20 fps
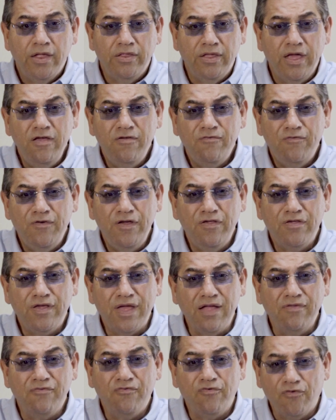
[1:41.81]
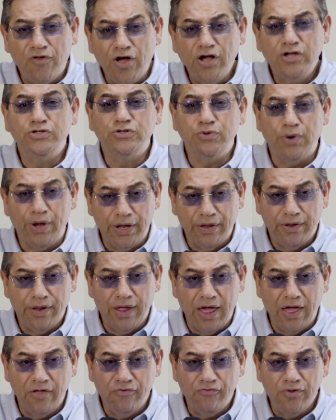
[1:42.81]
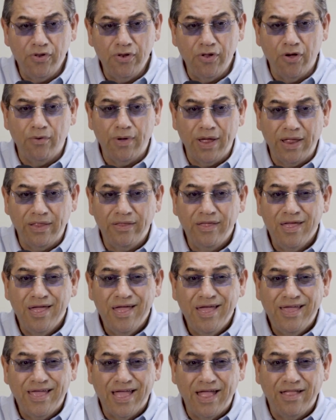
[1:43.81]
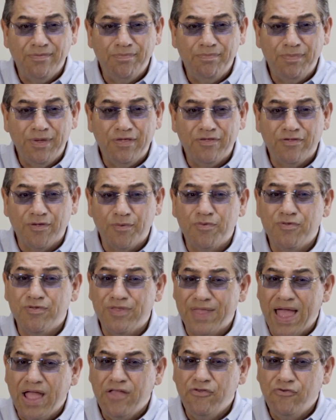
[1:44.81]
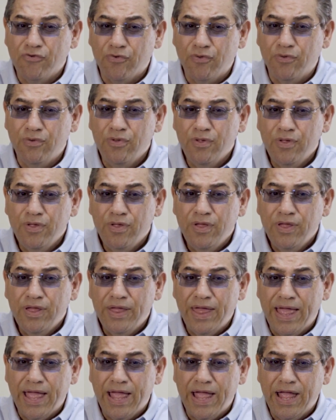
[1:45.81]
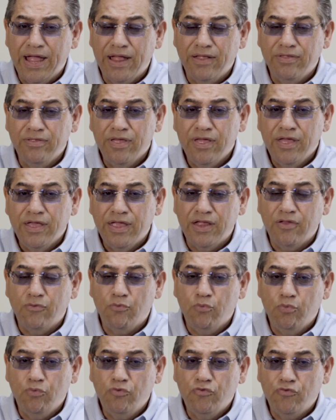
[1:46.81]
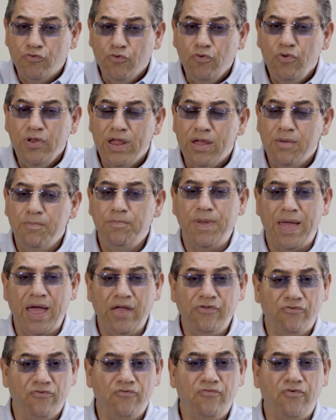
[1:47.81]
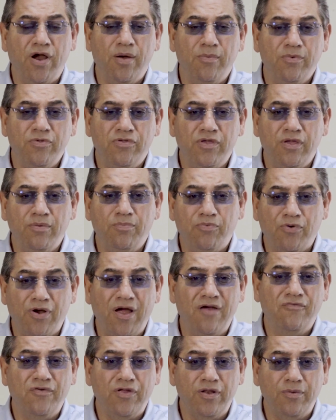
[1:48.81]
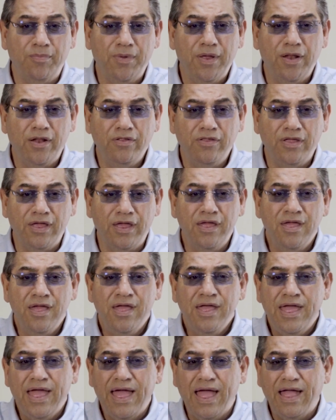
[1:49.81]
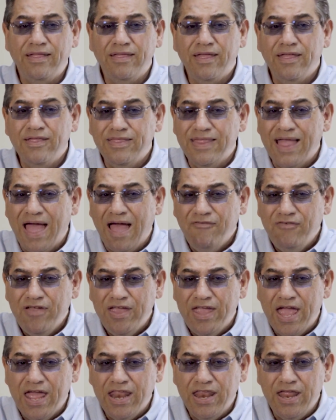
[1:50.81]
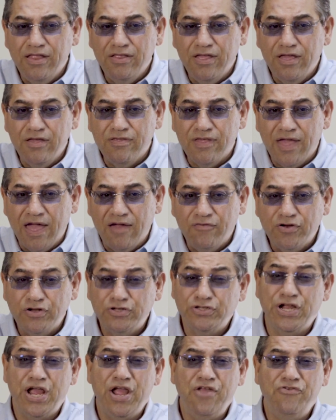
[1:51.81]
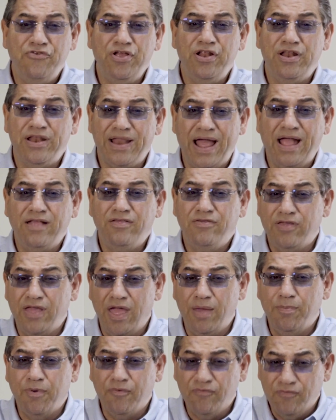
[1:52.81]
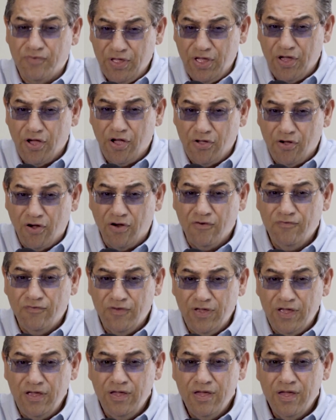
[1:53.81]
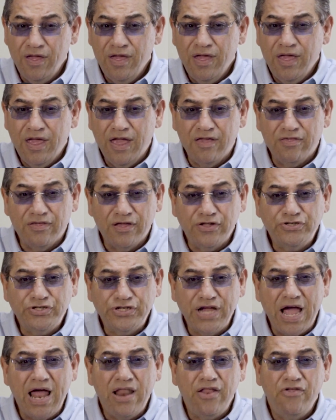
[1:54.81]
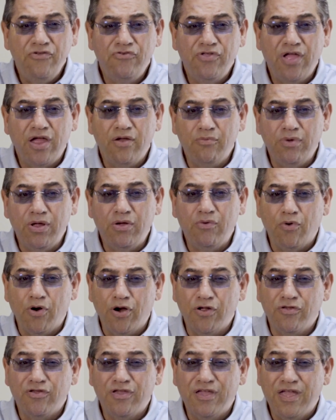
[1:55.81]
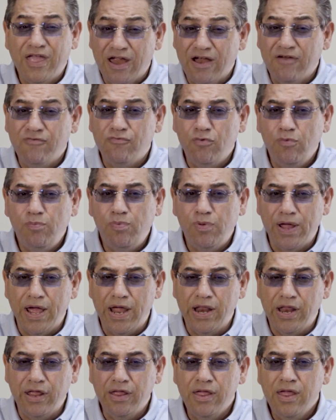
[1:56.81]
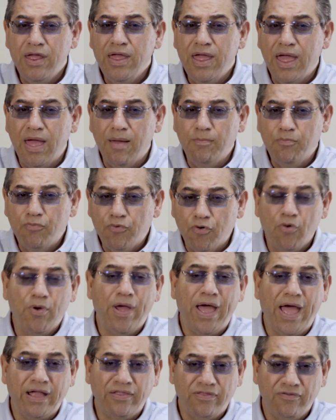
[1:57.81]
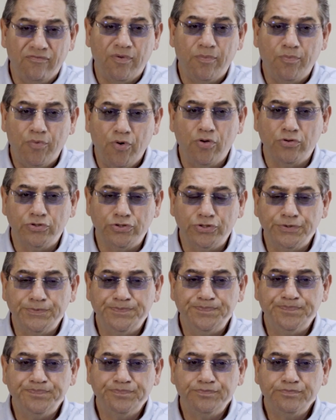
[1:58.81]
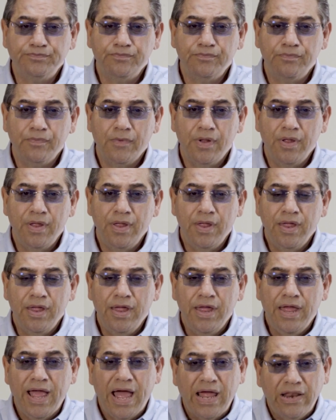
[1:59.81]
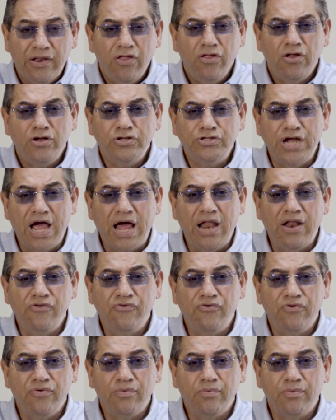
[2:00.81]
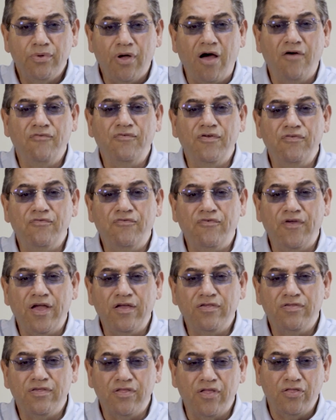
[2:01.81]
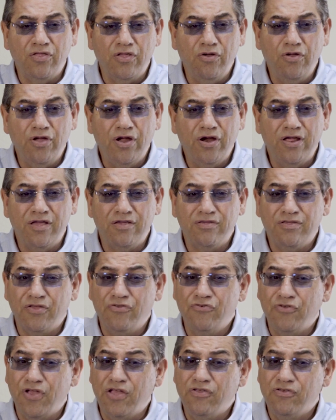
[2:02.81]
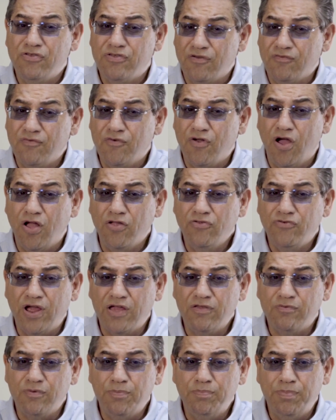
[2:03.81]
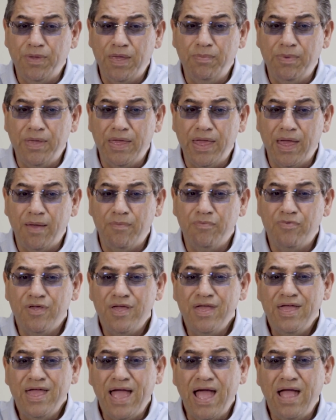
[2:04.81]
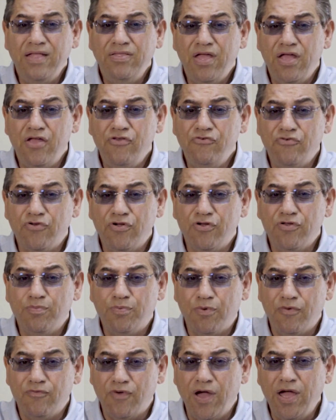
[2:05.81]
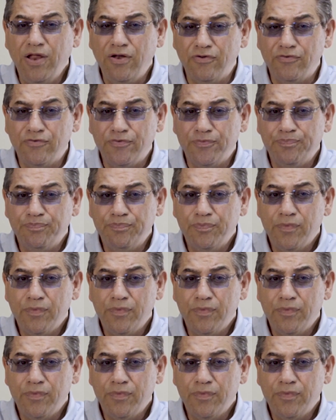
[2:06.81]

These fees can fluctuate, as you know, and can be substantial and can truly impact your pharmacy profitability. And navigating these ever changing landscape of DIR fee is a challenge that requires careful planning and proactive approach. Another challenge often faced new year is the changes of contracts with PBMs and the insurance providers.